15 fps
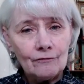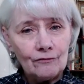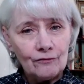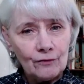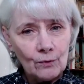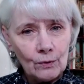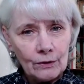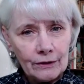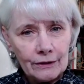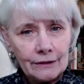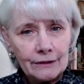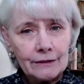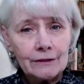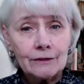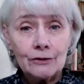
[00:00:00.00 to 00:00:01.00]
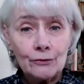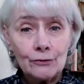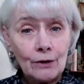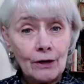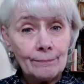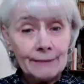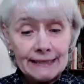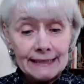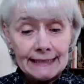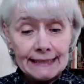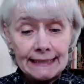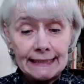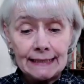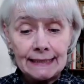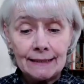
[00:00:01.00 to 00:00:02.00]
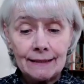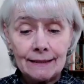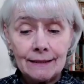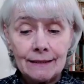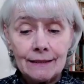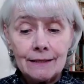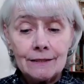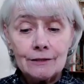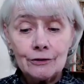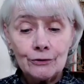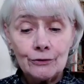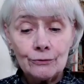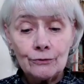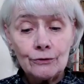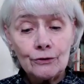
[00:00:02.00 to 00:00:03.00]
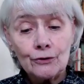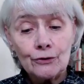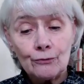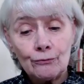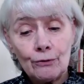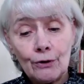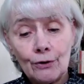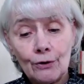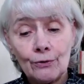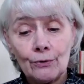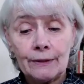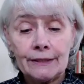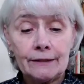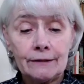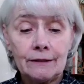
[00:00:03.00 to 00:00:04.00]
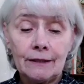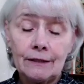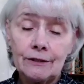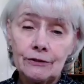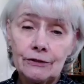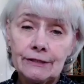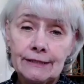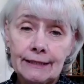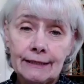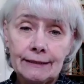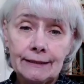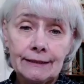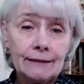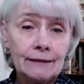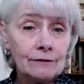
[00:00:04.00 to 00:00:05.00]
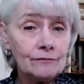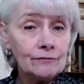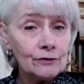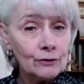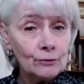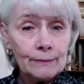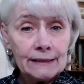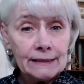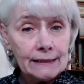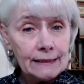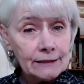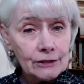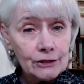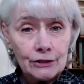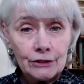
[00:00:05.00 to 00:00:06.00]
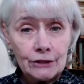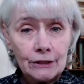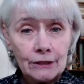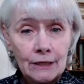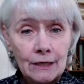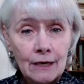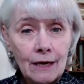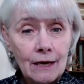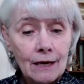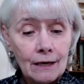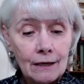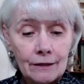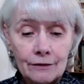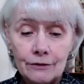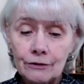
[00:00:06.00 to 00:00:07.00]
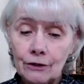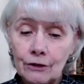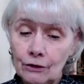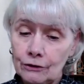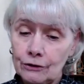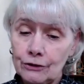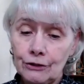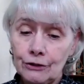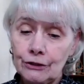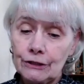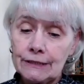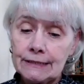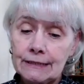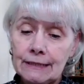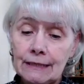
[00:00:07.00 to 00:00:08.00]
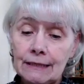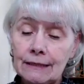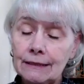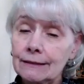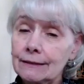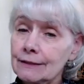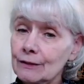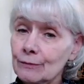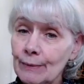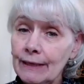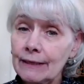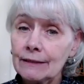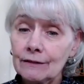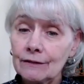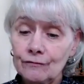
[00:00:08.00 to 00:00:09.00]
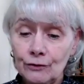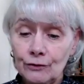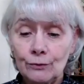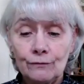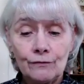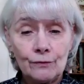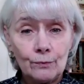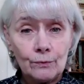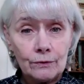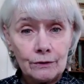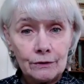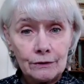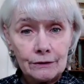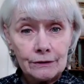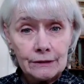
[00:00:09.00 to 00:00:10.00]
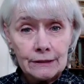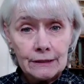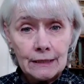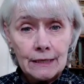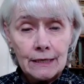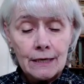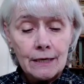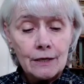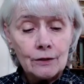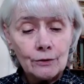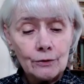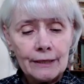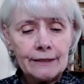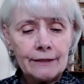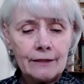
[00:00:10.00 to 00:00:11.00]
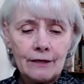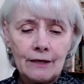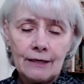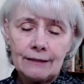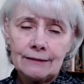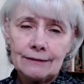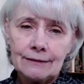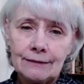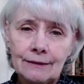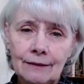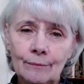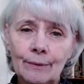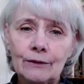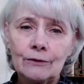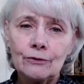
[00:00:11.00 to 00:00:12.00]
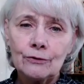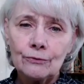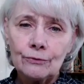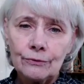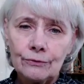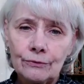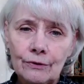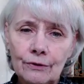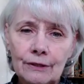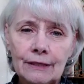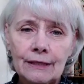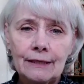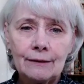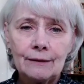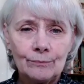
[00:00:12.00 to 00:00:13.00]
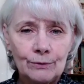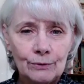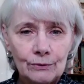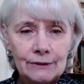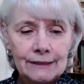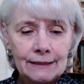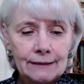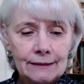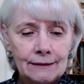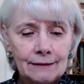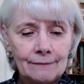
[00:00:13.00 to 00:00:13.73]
Four, draw meaning. Students grow in their understanding of human nature other cultures, an expanded view of the world, great thoughts about truth and beauty.